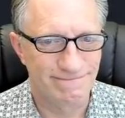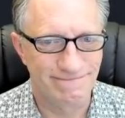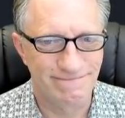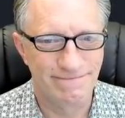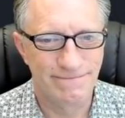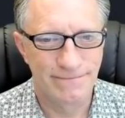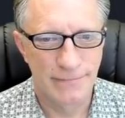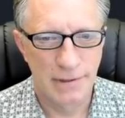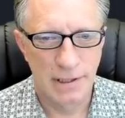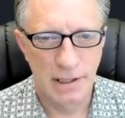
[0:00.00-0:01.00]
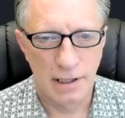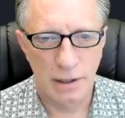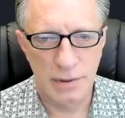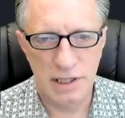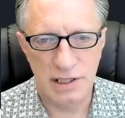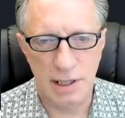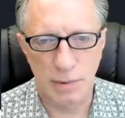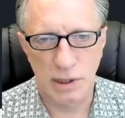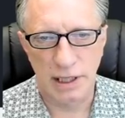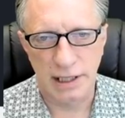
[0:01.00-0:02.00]
Mm-hmm. Well, we just
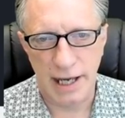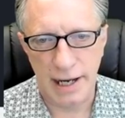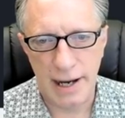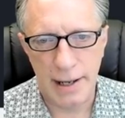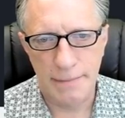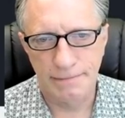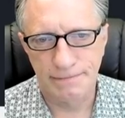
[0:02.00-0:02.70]
double click that guy.